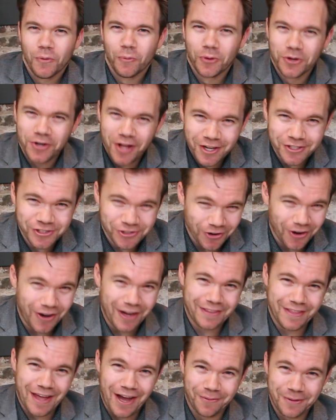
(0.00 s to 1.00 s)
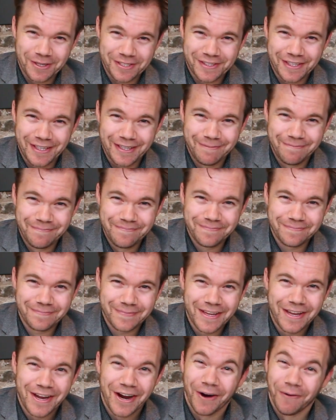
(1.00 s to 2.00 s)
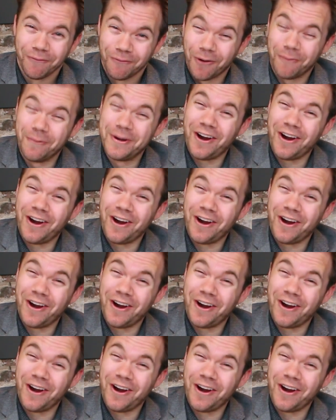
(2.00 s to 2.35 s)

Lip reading: We're not trying that whiskey. What